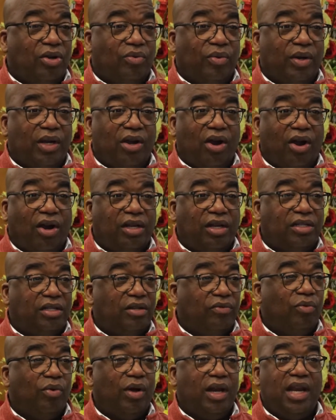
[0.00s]
regardless
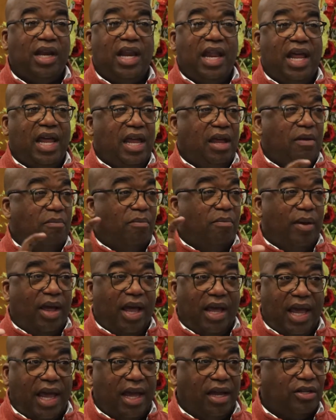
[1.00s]
of what name
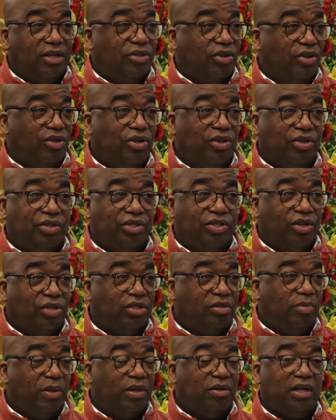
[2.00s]
hangs on your
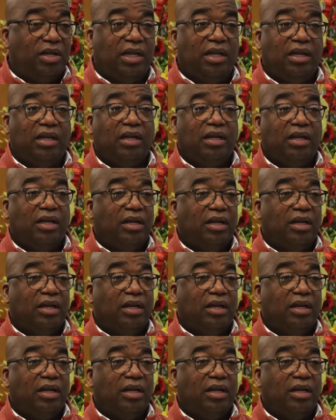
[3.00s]
church building,